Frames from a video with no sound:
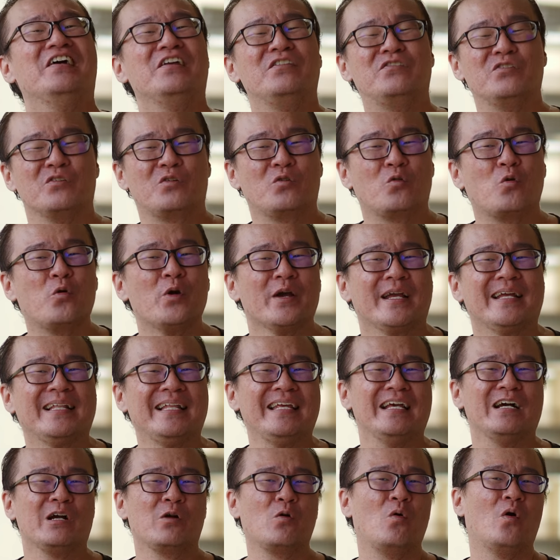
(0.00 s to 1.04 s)
to
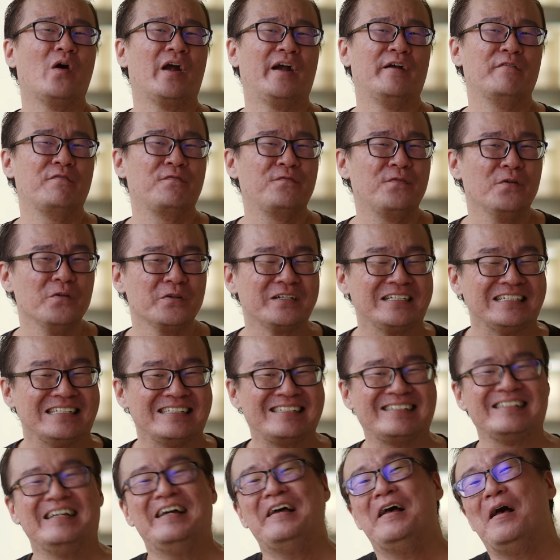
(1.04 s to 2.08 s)
quickly acquire
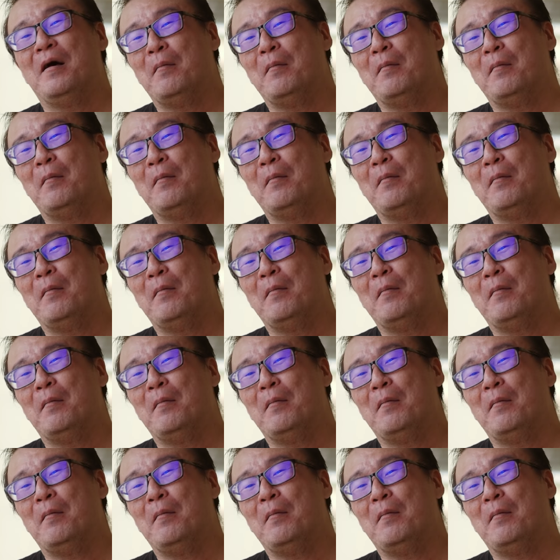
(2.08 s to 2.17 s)
focus,